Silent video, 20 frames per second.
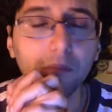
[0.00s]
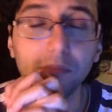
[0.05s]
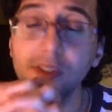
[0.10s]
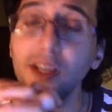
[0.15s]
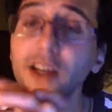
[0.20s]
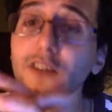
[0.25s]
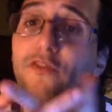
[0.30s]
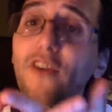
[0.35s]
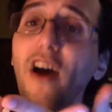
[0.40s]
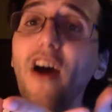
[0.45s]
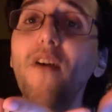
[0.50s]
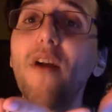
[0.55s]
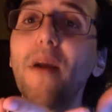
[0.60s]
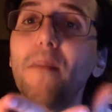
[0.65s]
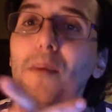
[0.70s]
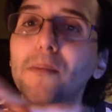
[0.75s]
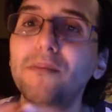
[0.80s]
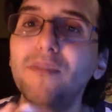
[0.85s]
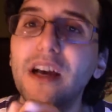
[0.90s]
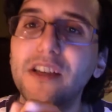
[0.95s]
It's like Fire
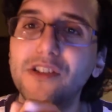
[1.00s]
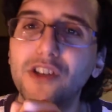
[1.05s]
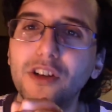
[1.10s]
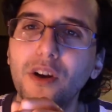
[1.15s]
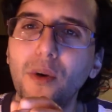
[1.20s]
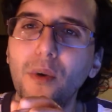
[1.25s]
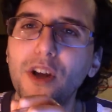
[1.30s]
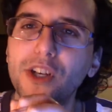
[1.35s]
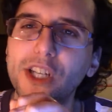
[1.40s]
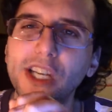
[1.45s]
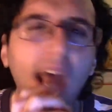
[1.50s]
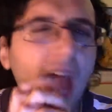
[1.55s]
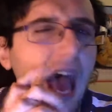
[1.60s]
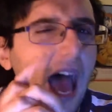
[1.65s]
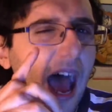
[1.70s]
Emblem last generation,